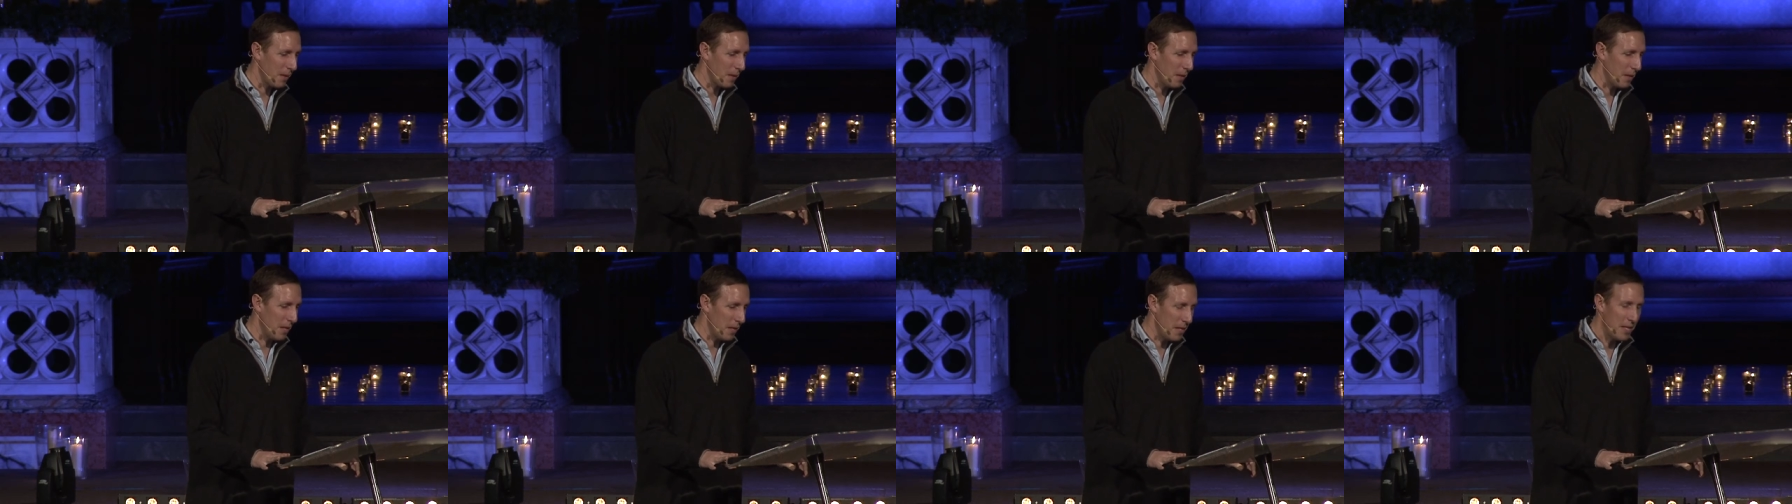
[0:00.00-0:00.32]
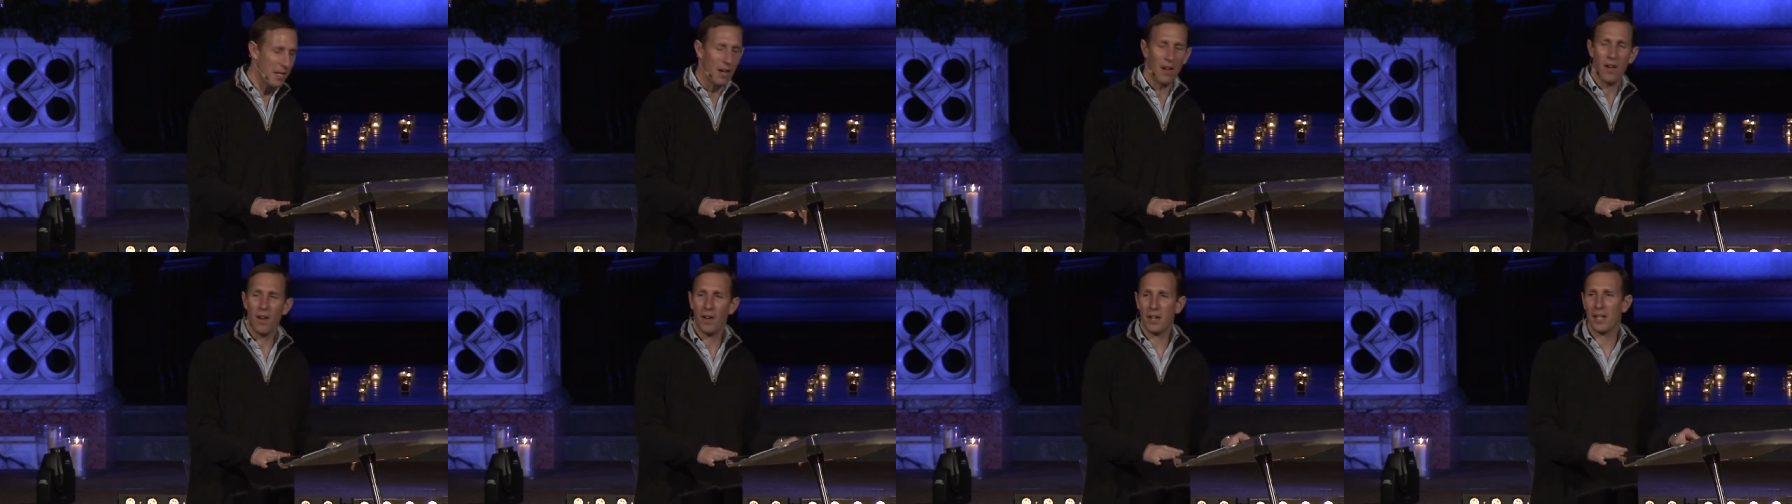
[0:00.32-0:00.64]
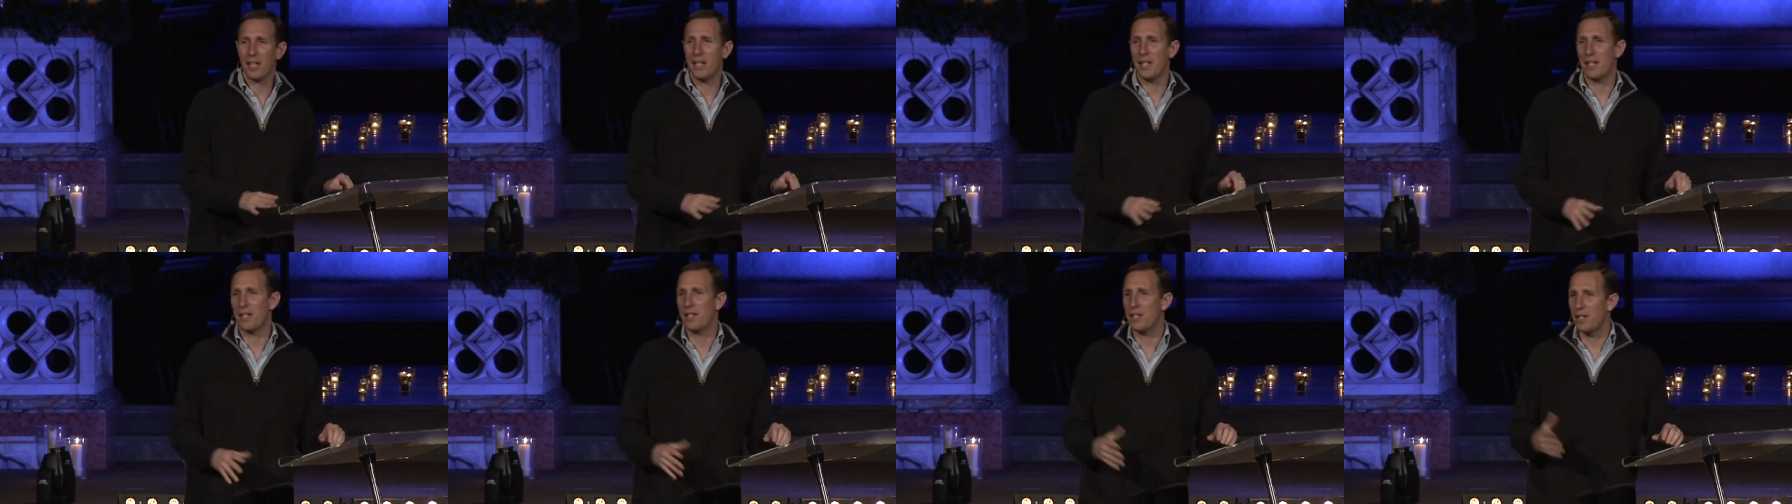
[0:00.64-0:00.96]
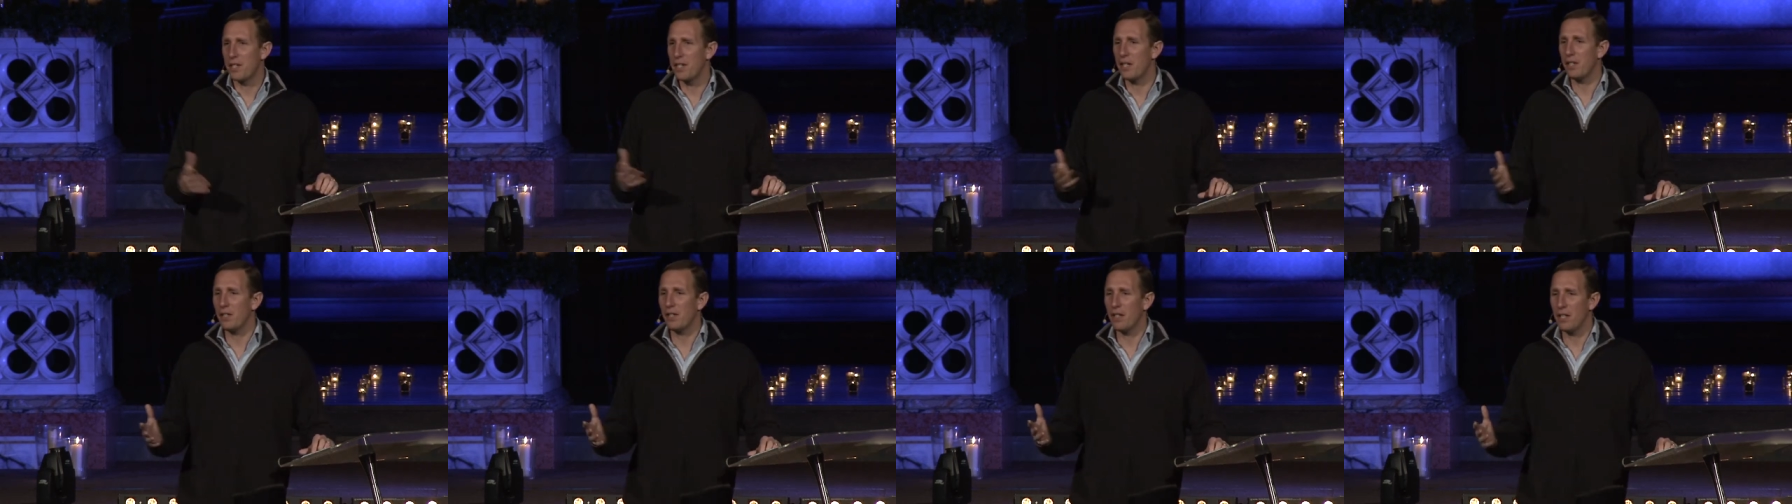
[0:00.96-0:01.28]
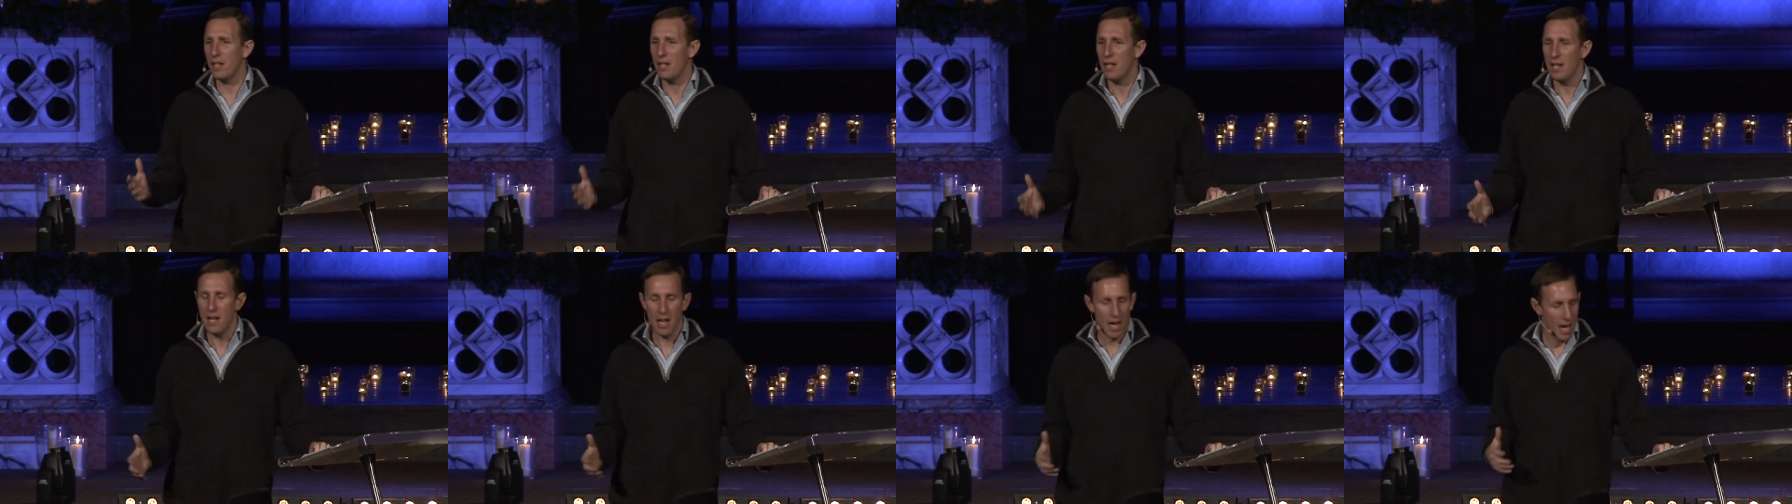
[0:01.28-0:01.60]
The darkness
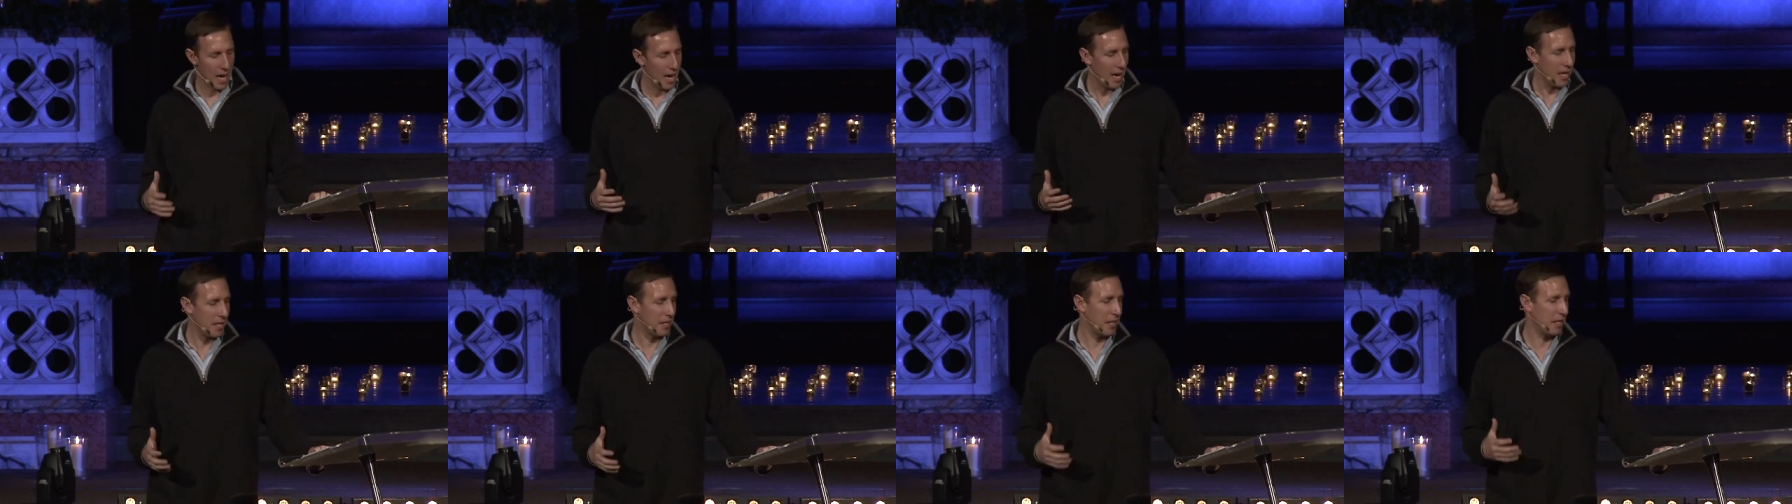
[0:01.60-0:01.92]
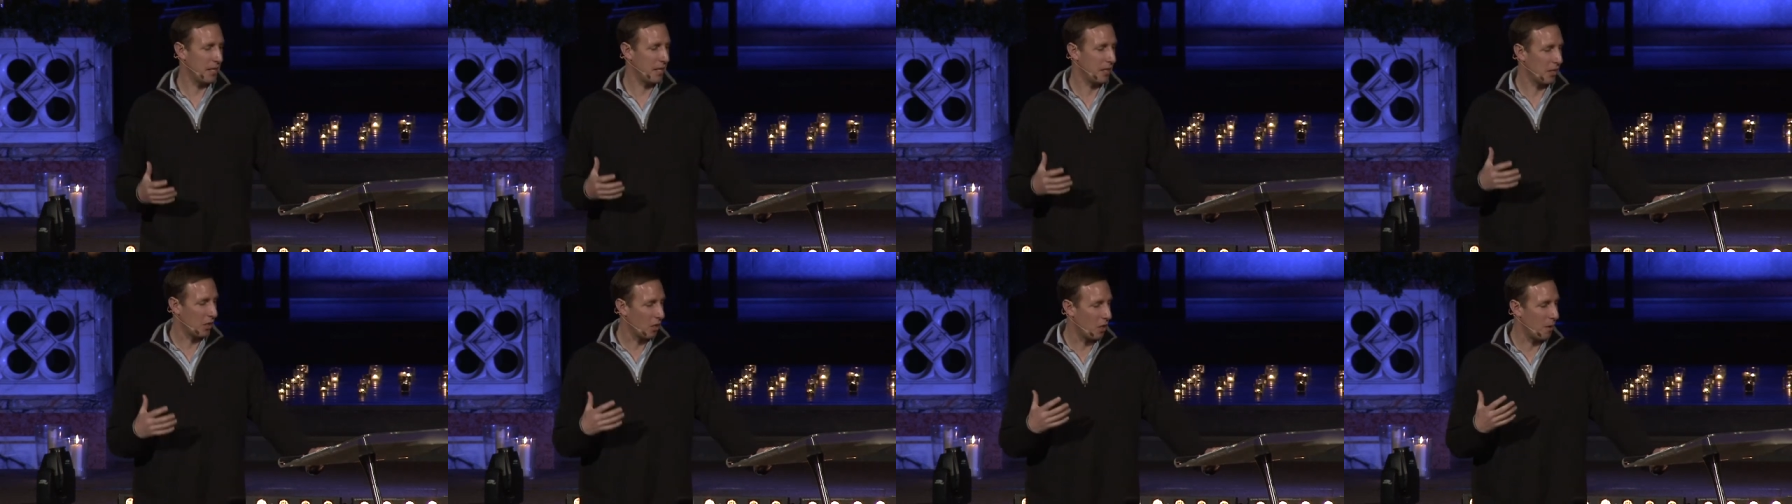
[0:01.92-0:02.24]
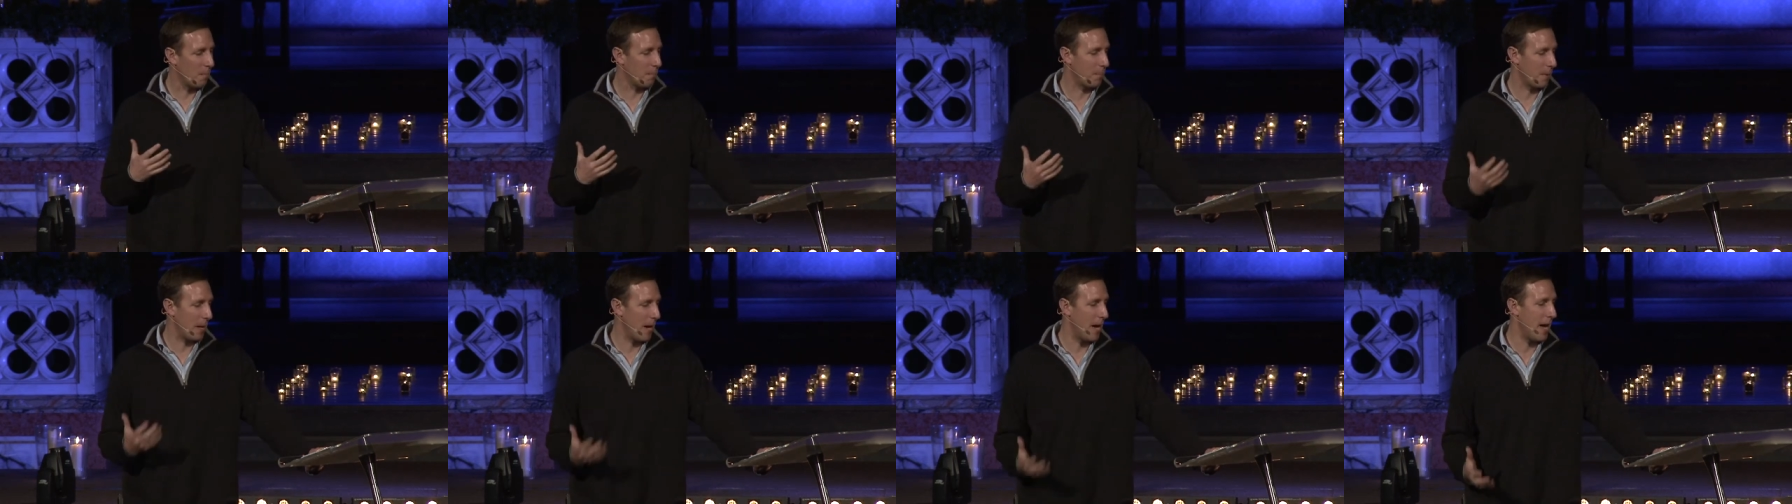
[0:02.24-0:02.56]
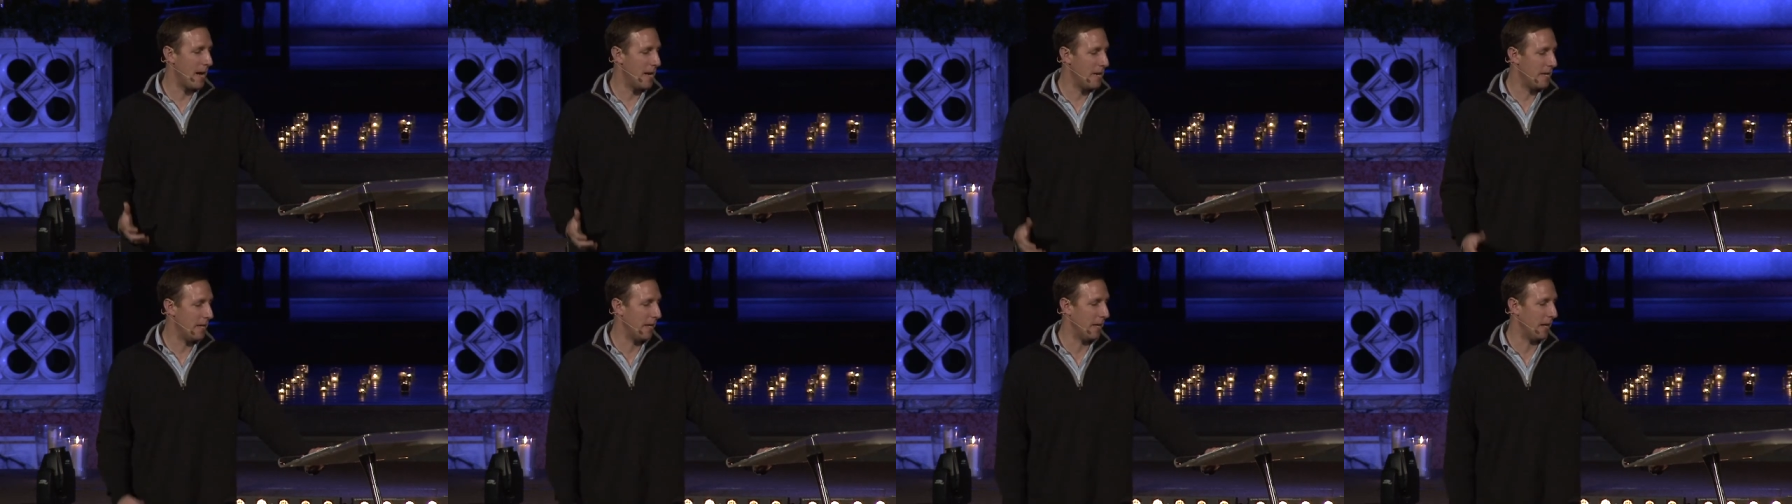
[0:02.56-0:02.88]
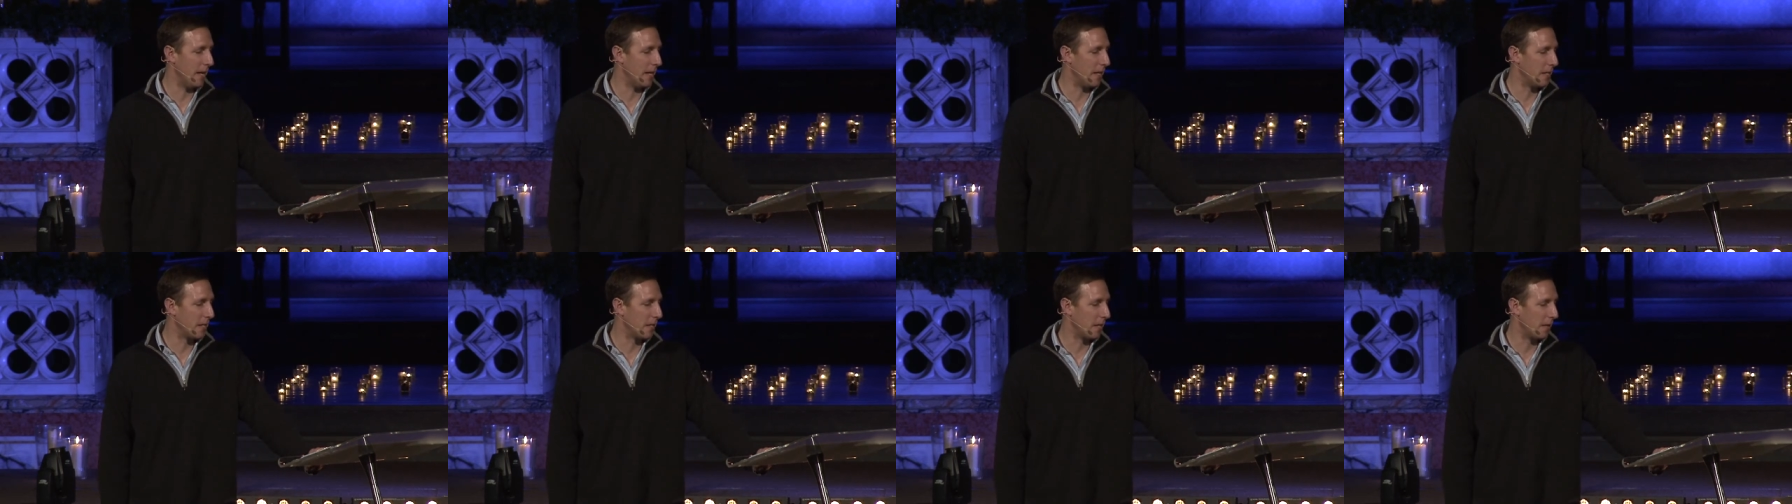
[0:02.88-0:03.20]
still hasn't comprehended
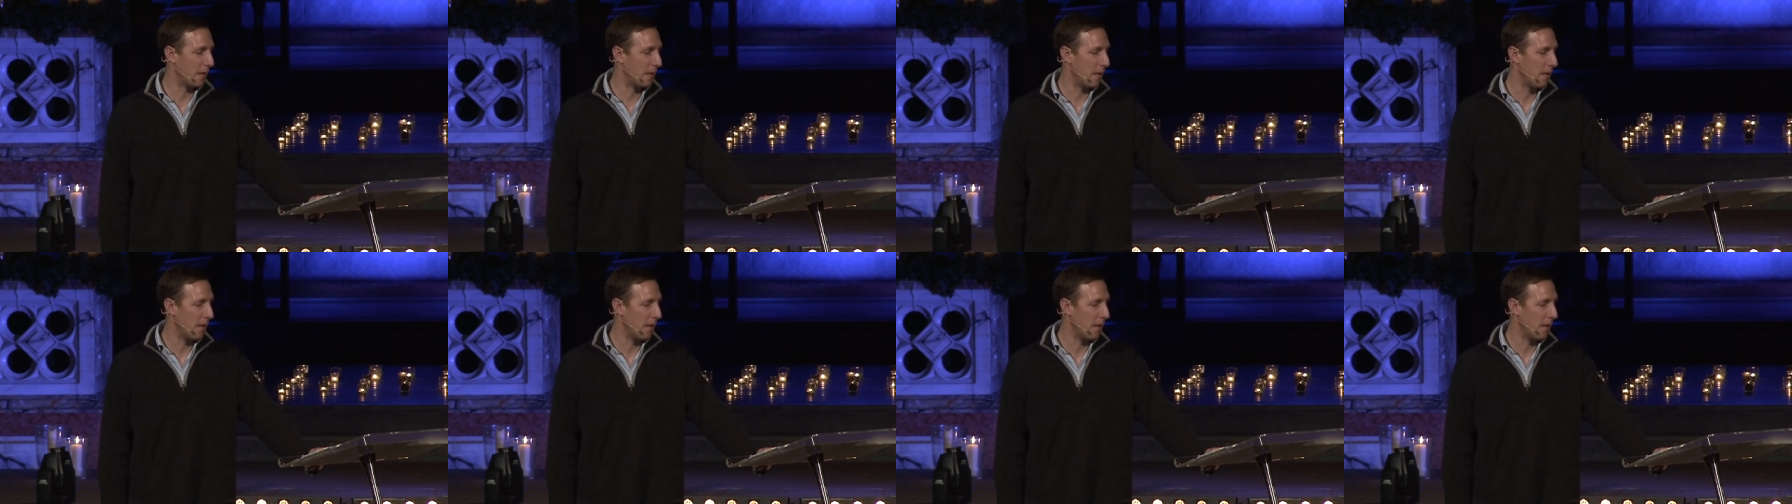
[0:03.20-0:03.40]
it.